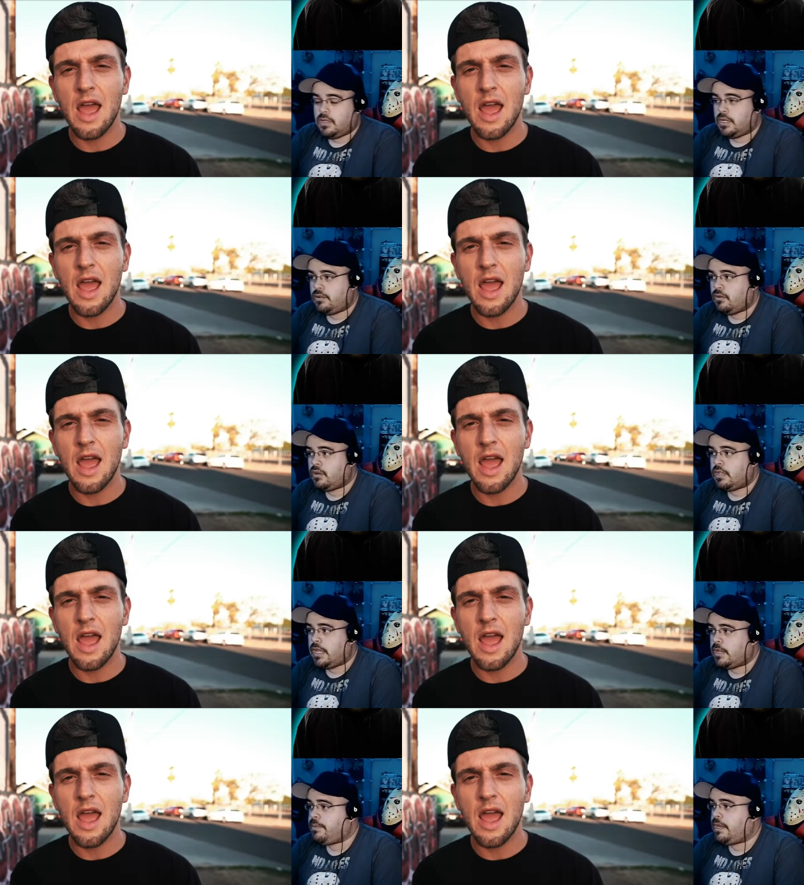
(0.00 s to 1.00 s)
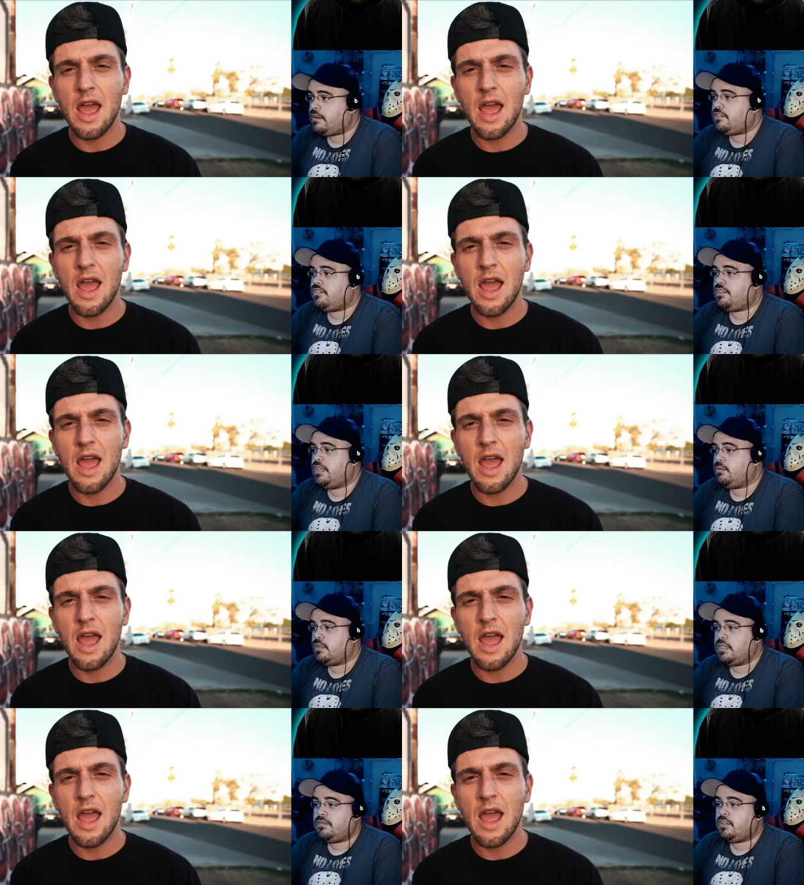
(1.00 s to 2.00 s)
Speaker 1: I know a lot of parents, they
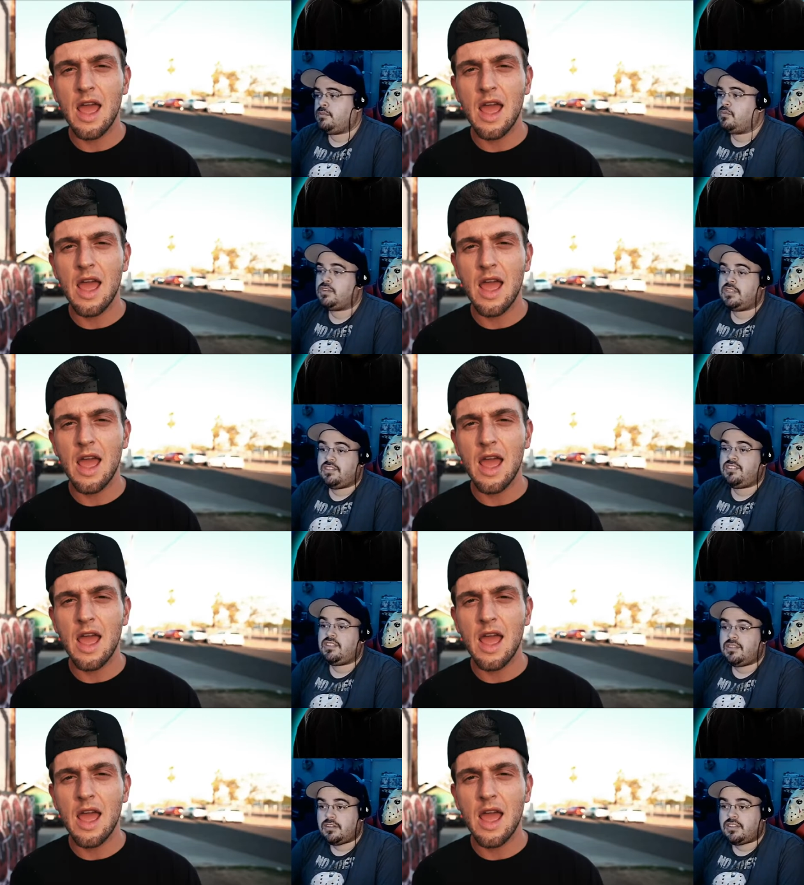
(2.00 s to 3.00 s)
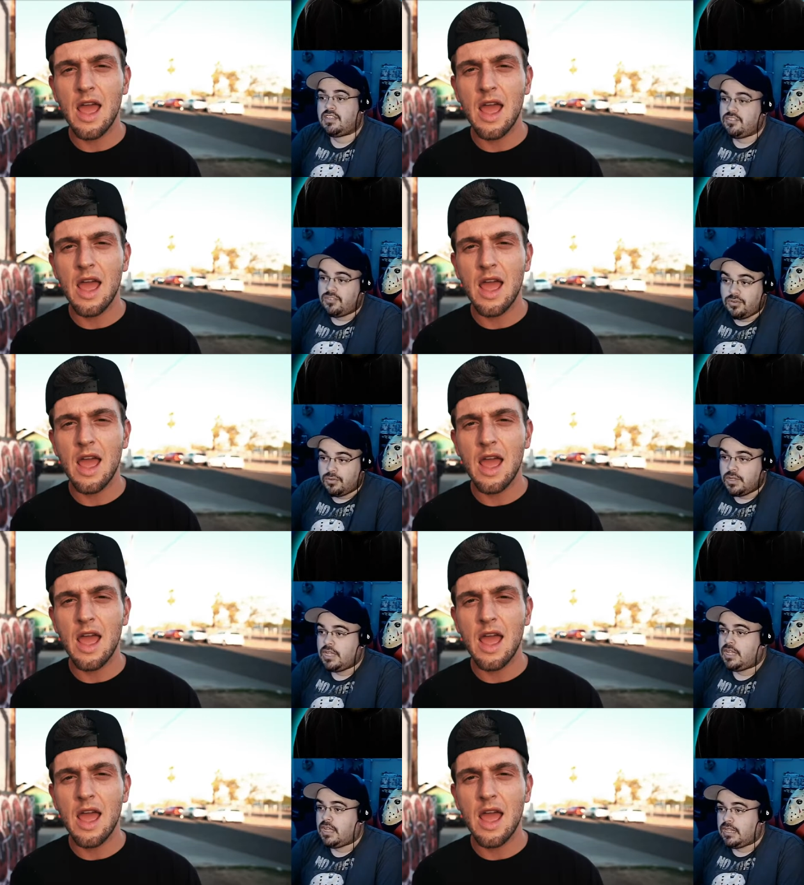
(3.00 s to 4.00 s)
would love nothing more than to see their kids do
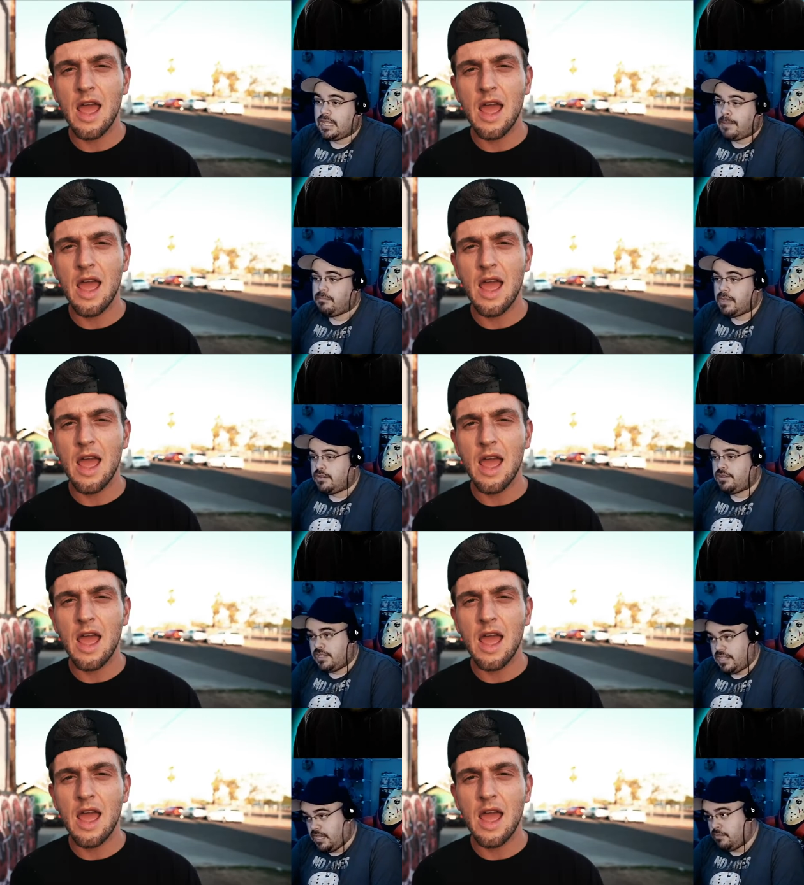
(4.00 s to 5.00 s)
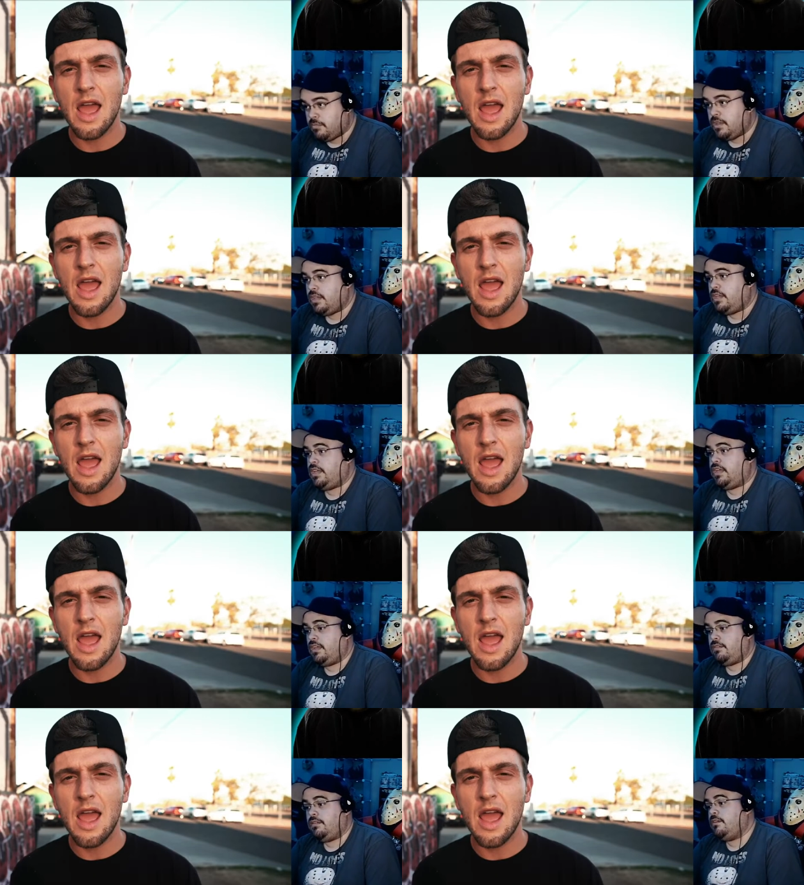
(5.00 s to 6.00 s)
a lot better than them.
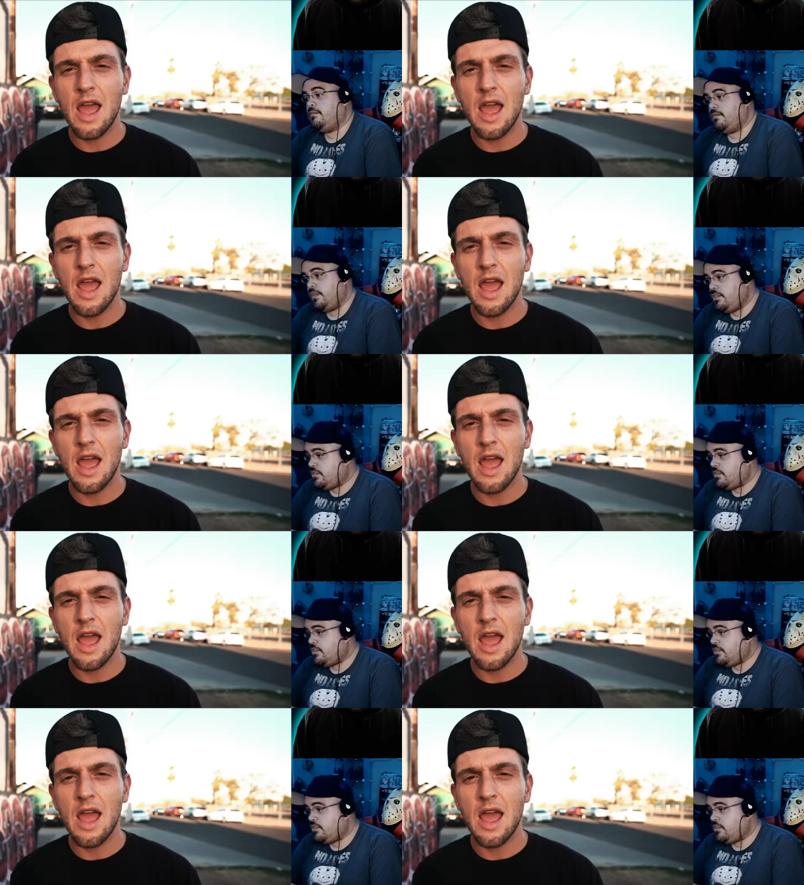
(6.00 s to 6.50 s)
And Vin